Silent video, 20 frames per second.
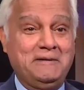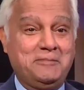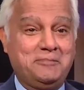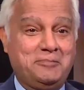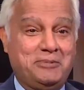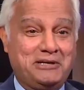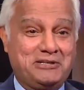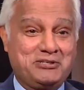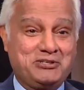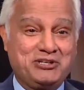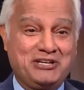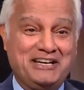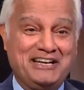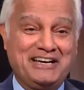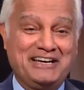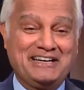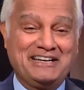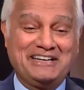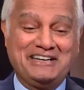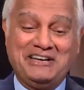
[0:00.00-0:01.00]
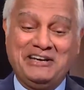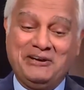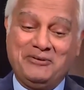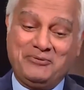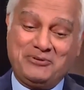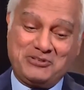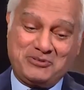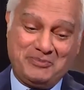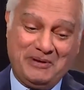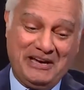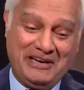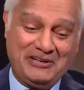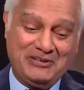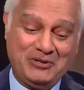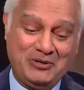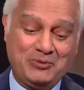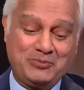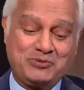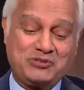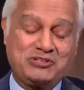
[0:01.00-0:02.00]
But Chennai was my
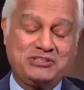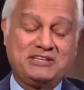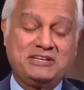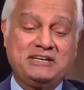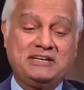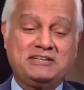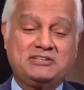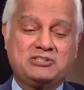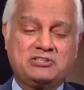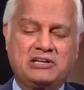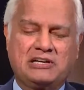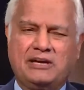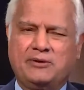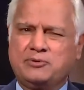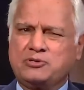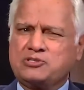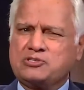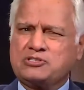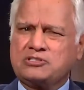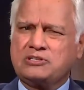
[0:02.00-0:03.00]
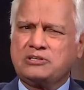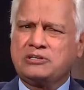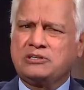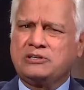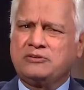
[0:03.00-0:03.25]
home city till I was